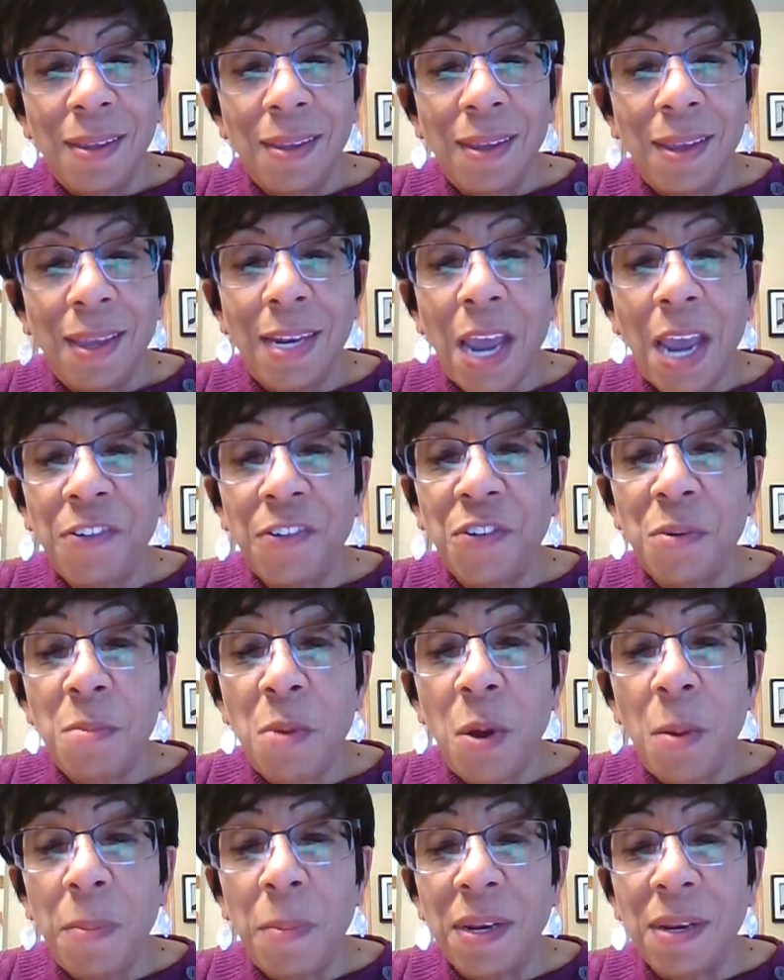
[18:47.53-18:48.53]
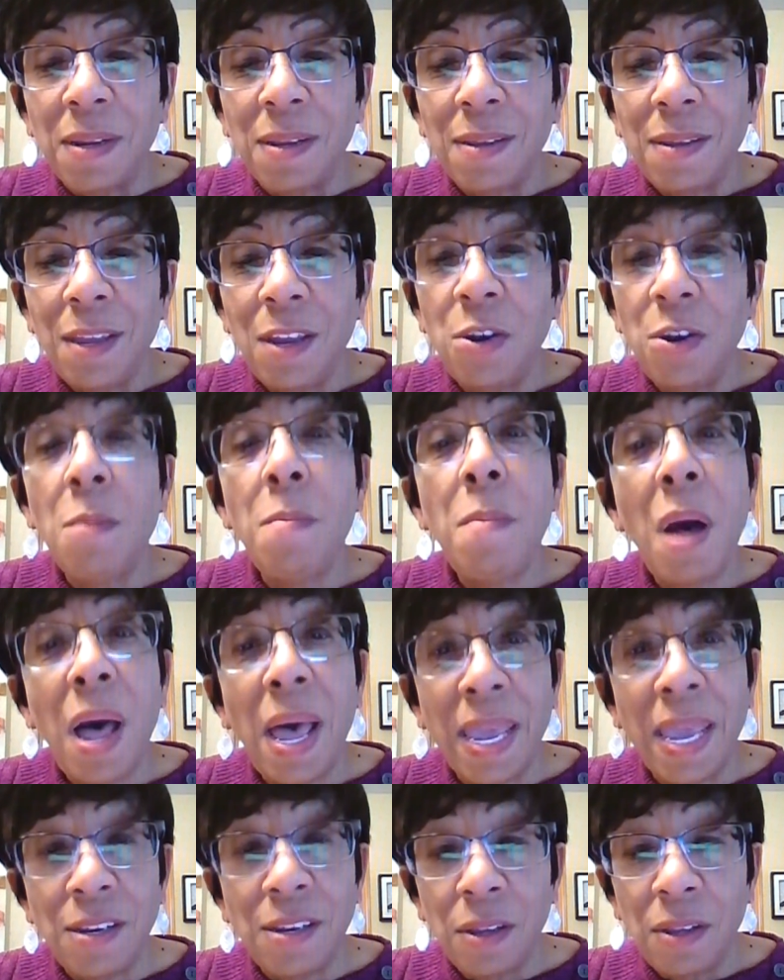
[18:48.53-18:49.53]
And after a moment, in your
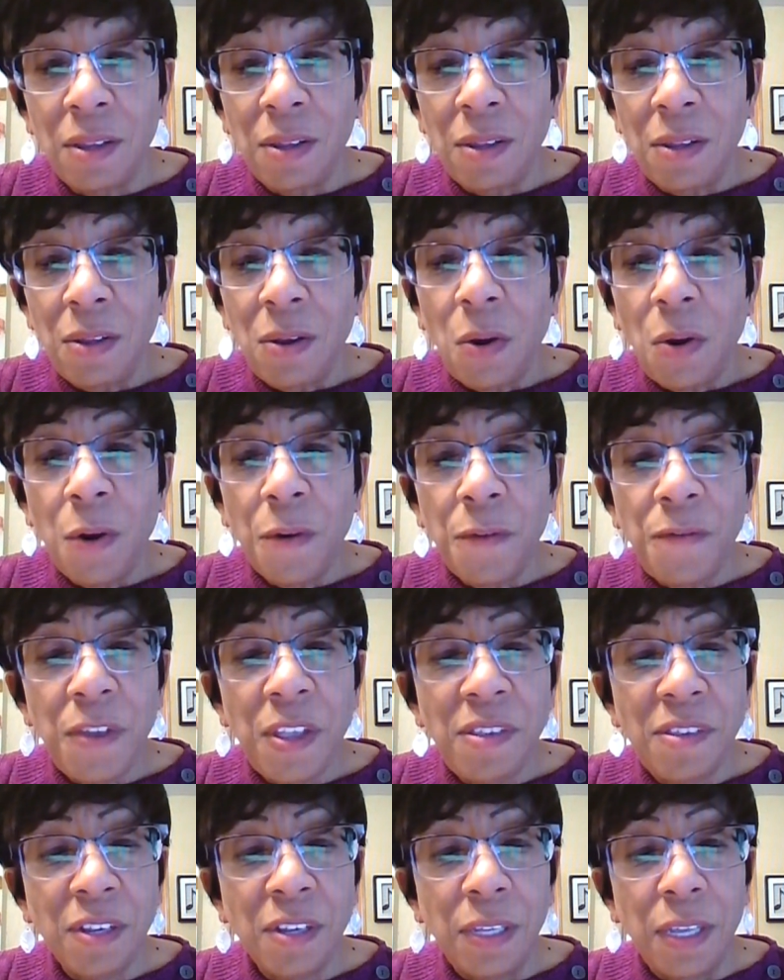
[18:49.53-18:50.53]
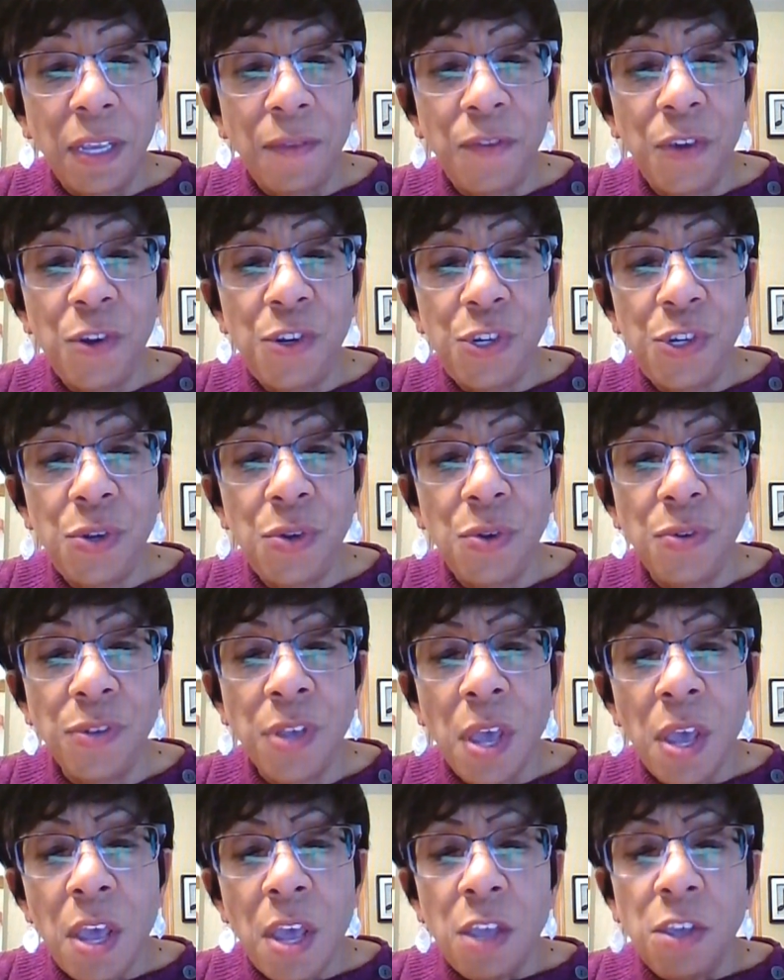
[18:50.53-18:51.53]
mind, or physically if you choose,
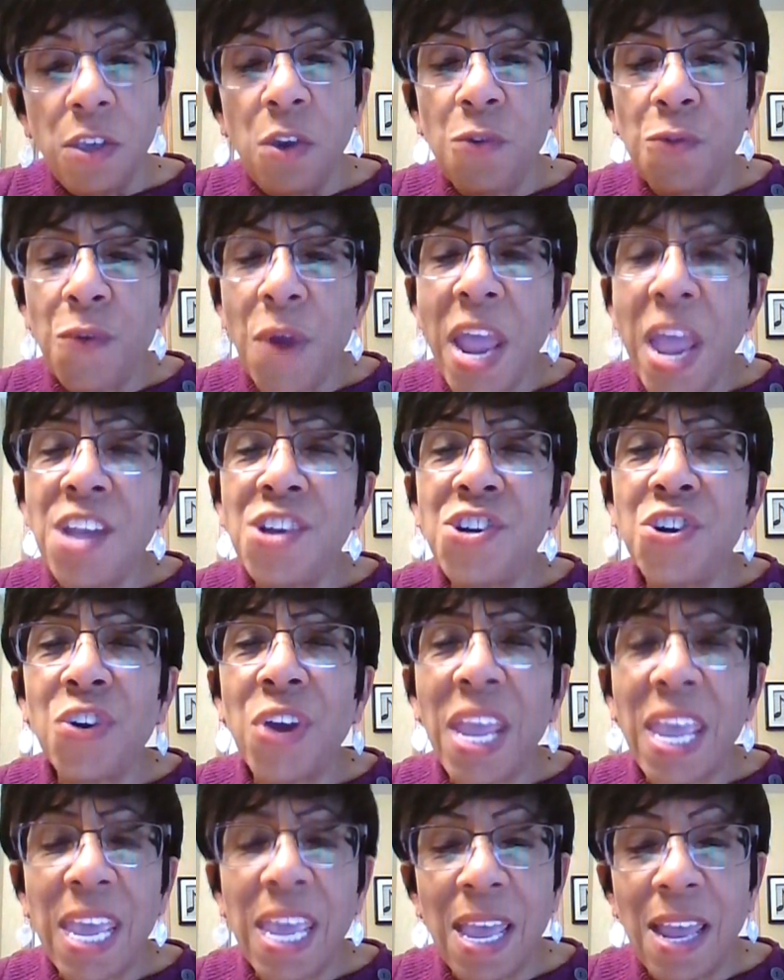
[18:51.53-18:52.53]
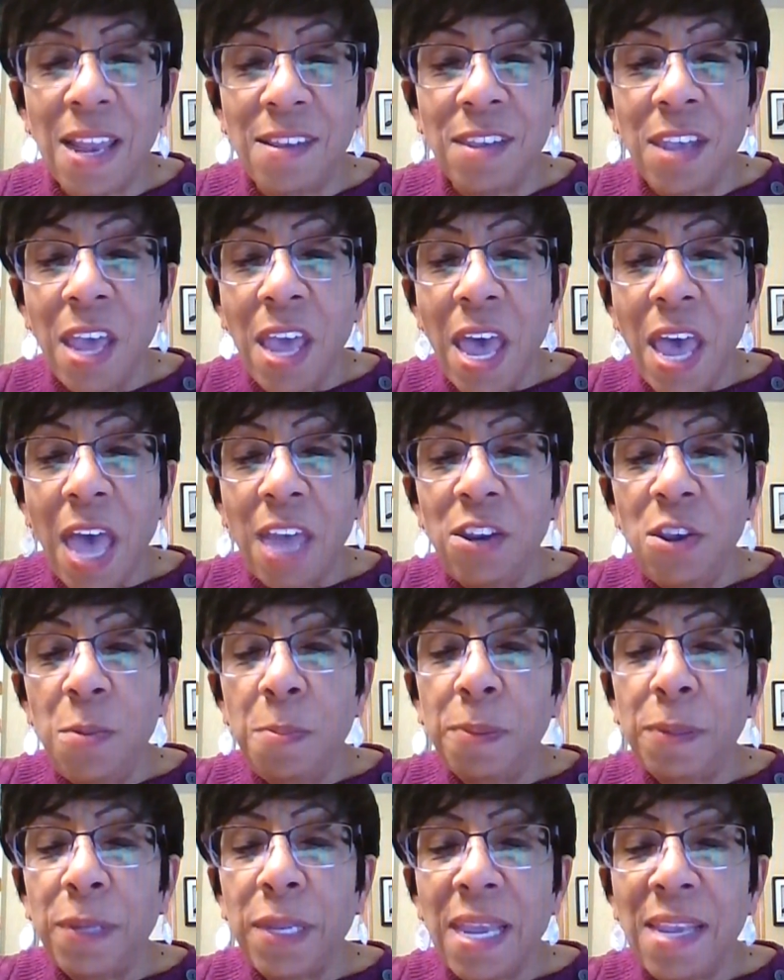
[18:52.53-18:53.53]
you raise your hands and you
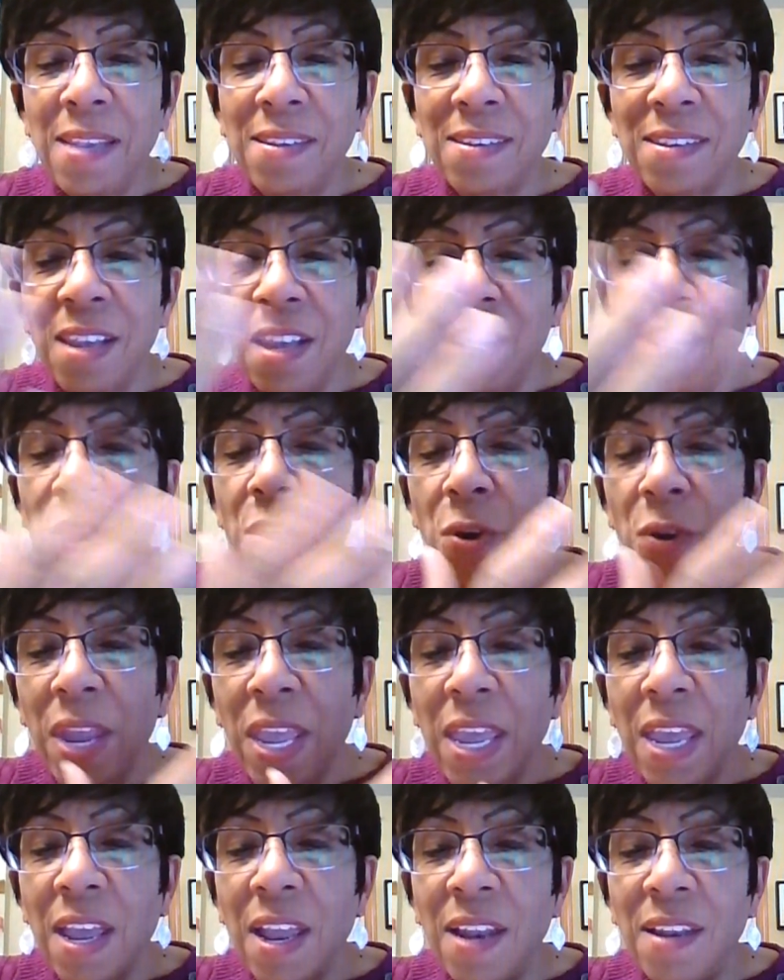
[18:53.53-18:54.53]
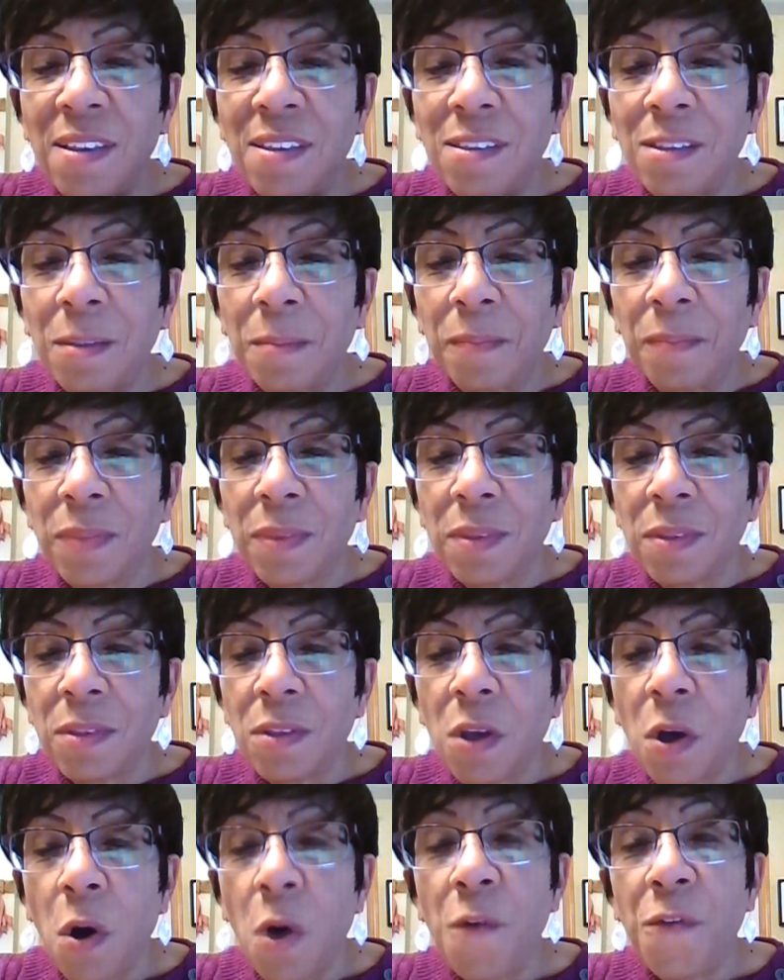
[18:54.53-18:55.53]
place your hands
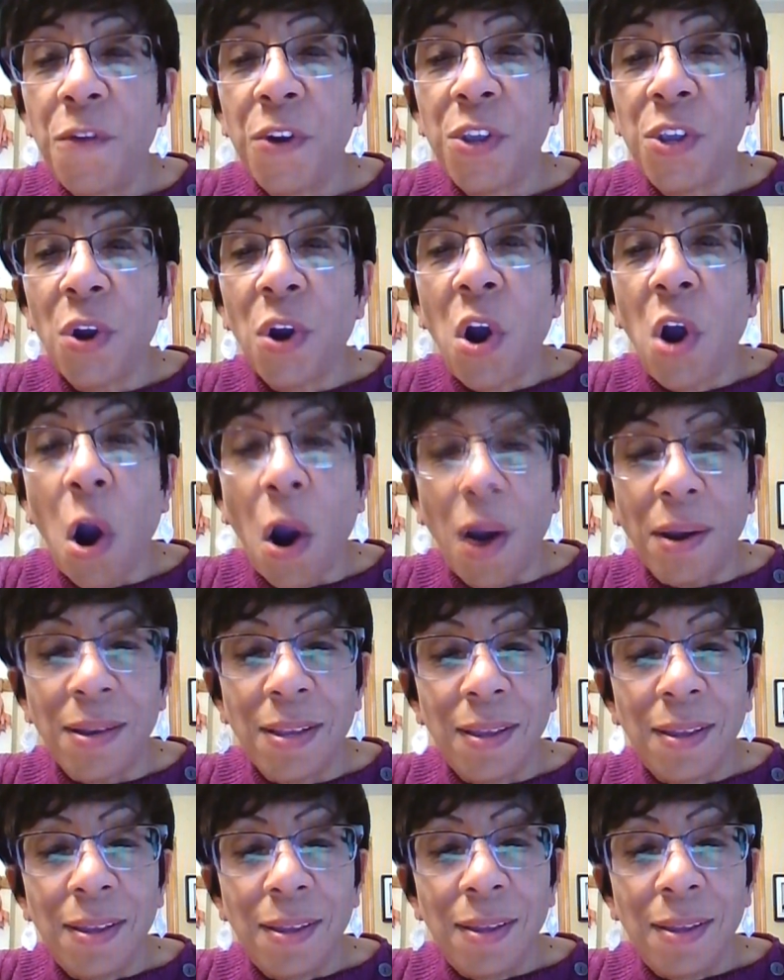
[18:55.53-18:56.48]
over your heart,